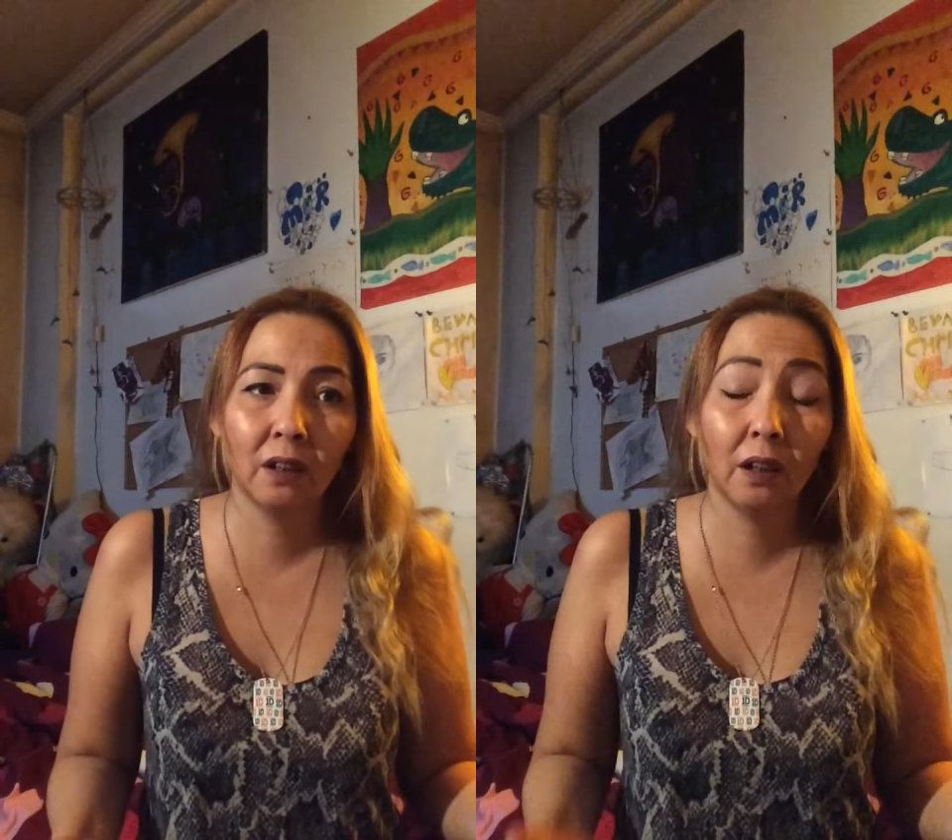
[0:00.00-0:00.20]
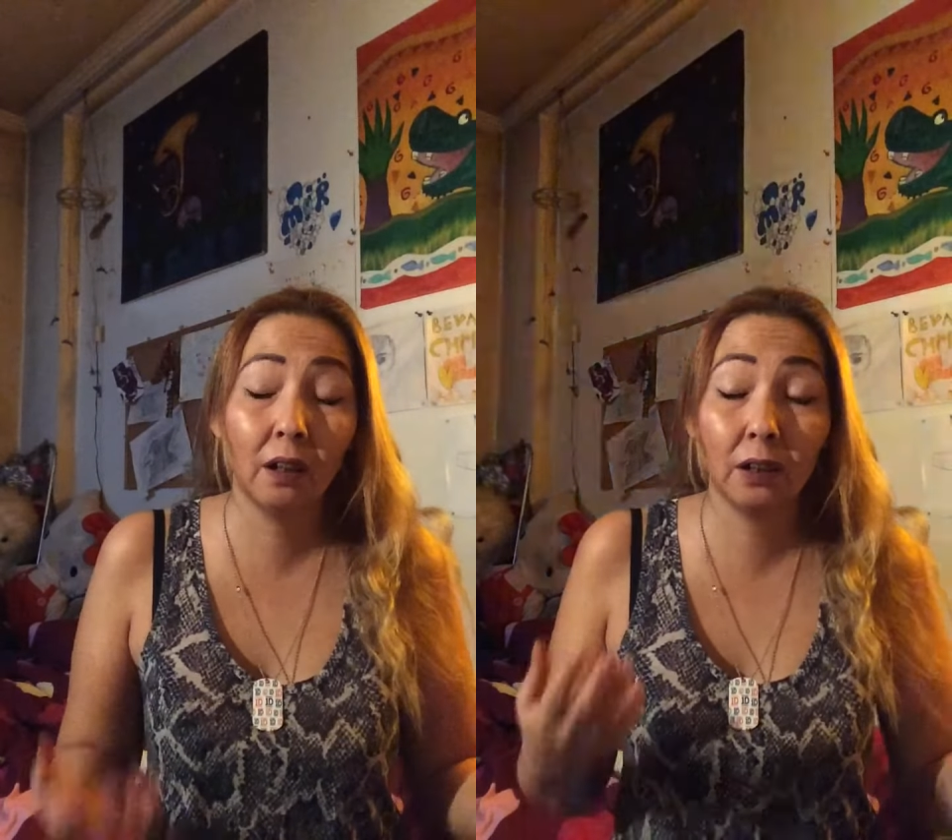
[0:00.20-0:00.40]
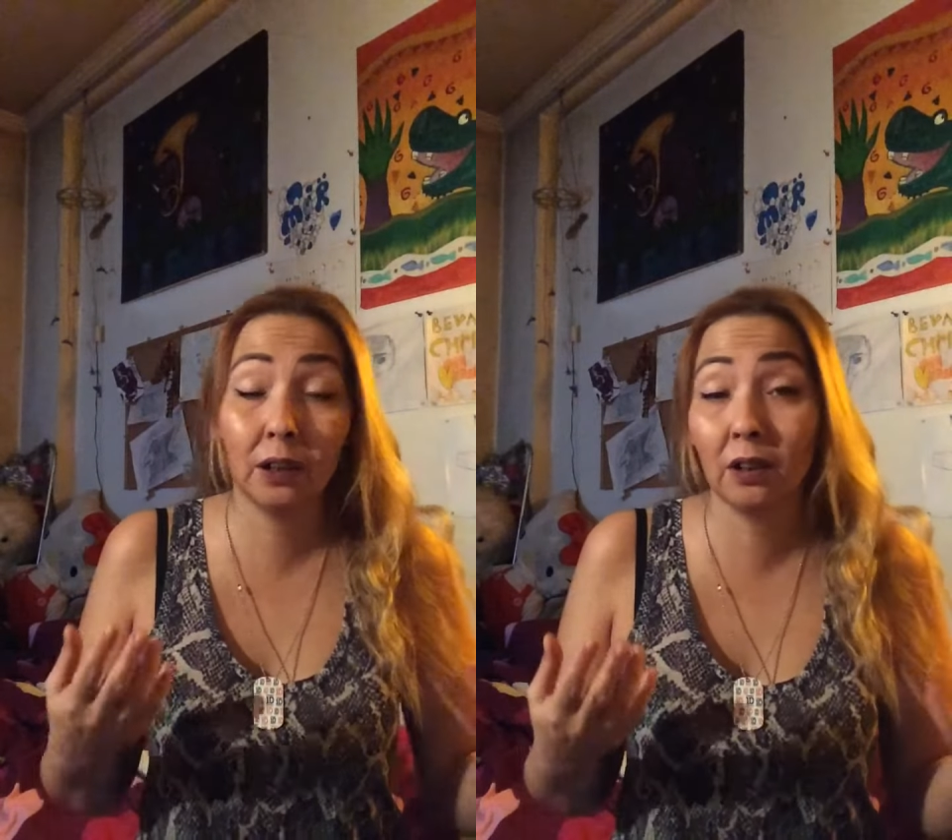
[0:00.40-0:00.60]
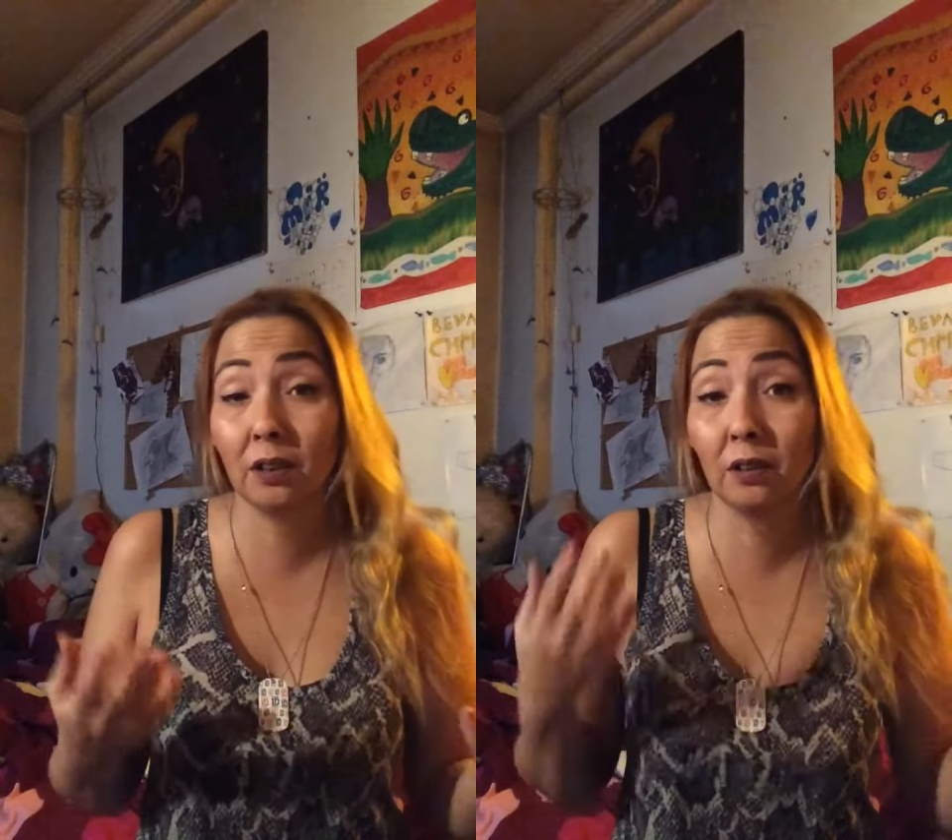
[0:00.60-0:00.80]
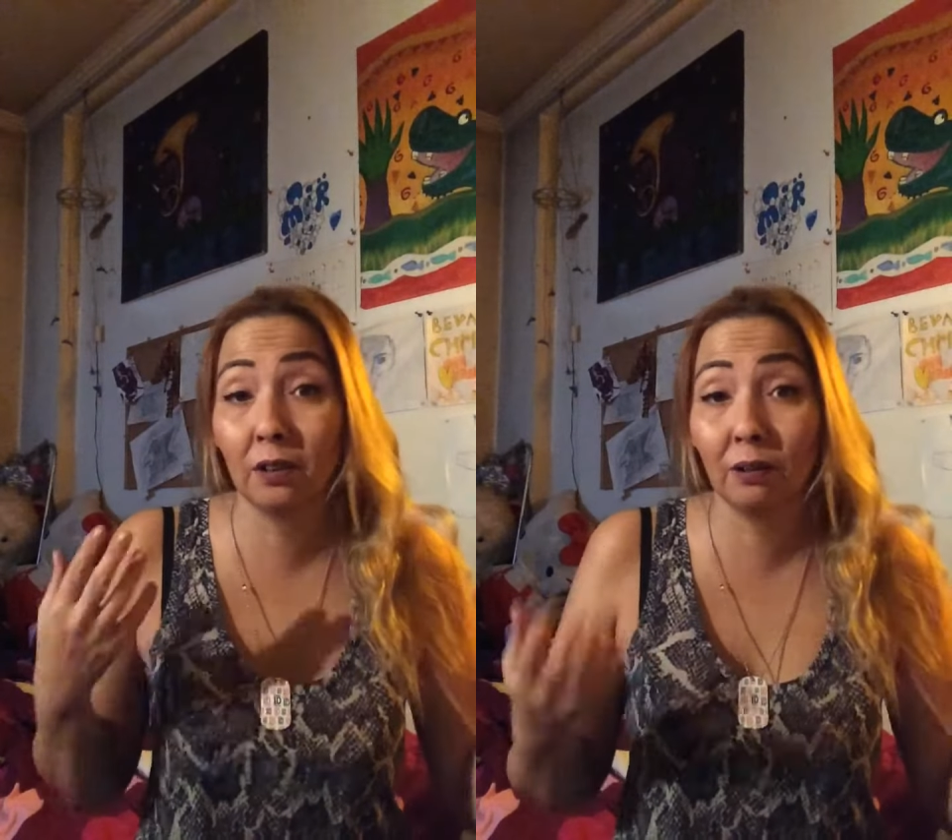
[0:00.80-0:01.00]
it
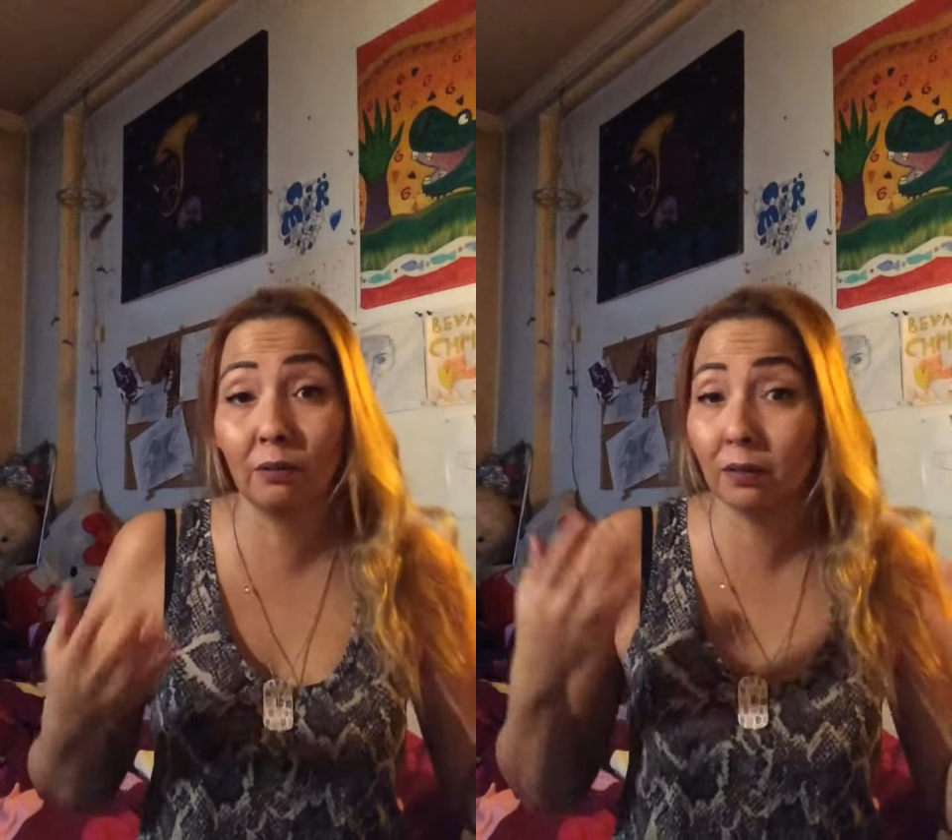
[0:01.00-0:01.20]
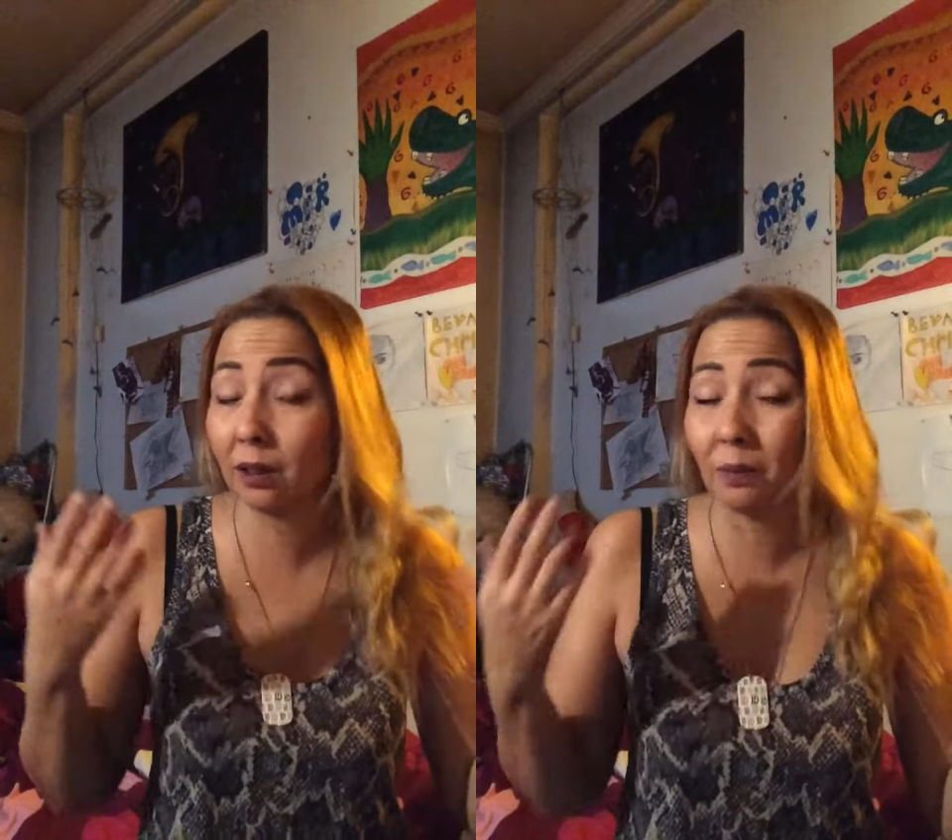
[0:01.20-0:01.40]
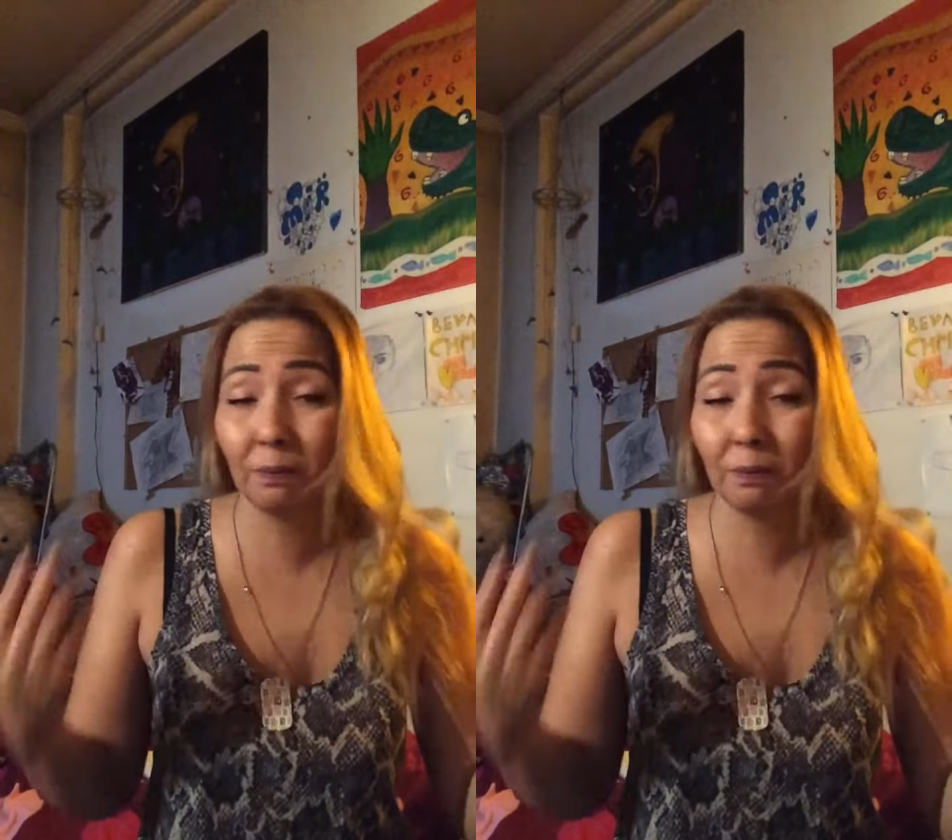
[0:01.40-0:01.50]
just don't